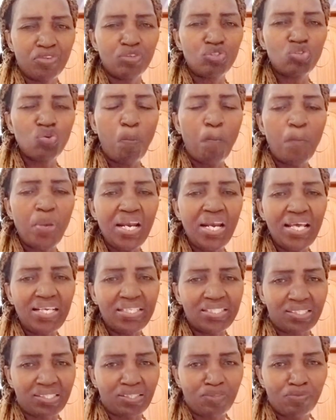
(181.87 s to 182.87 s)
to
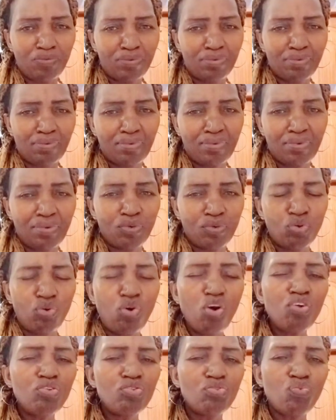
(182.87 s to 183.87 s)
bless,
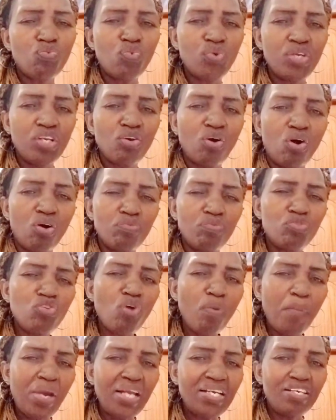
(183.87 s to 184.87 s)
God will,
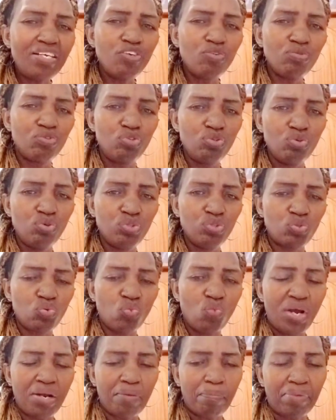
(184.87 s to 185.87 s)
normally he would use
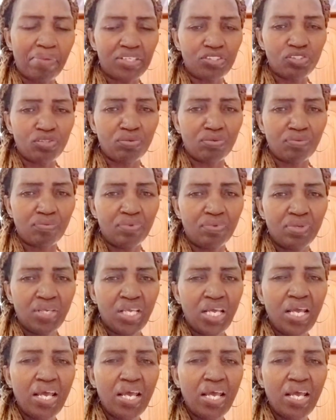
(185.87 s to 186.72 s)
one person.